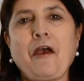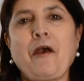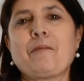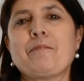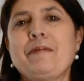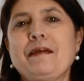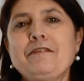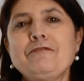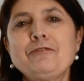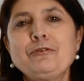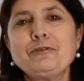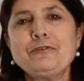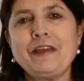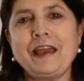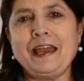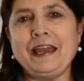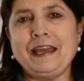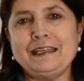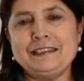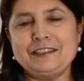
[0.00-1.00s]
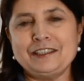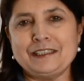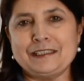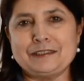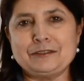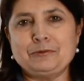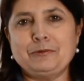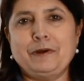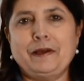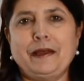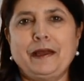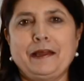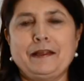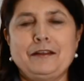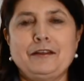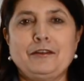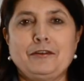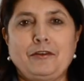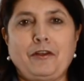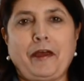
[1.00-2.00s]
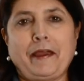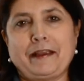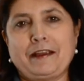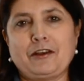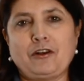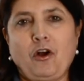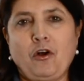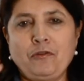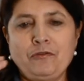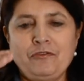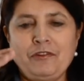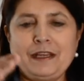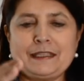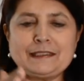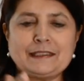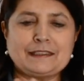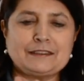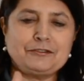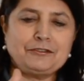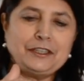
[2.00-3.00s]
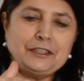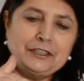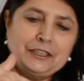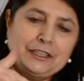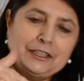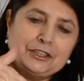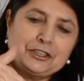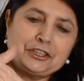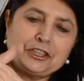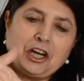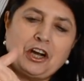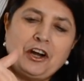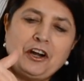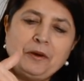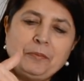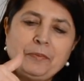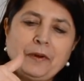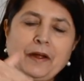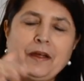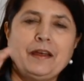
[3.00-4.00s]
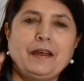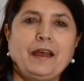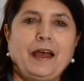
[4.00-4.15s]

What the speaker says: A beveled edge is where, like a convex, is very sharp,